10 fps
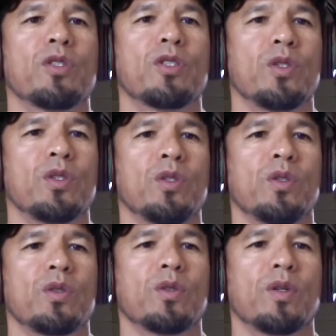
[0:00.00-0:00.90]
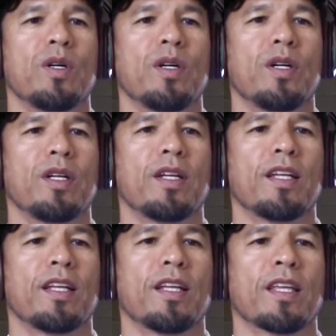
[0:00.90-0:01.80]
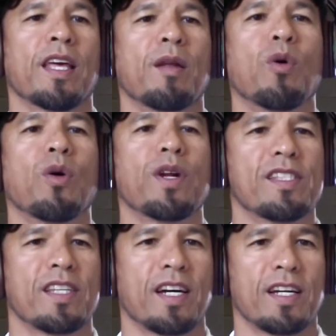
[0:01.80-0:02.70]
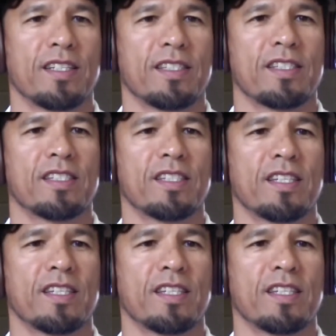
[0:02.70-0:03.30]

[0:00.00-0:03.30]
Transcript: to get more insights.